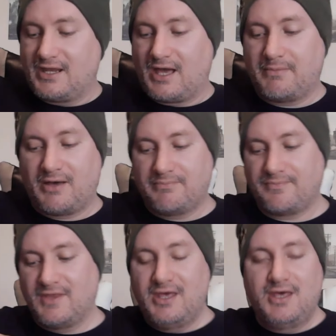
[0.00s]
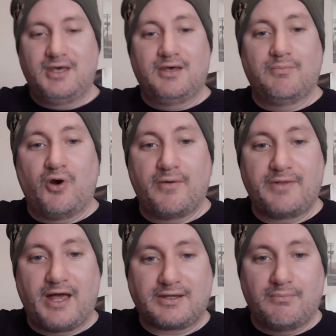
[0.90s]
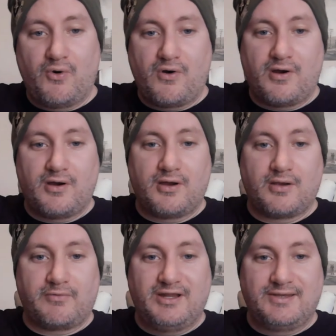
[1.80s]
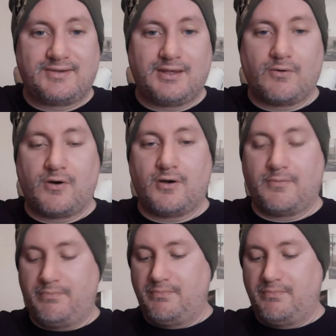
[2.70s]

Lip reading: I'm more of like the more realistic or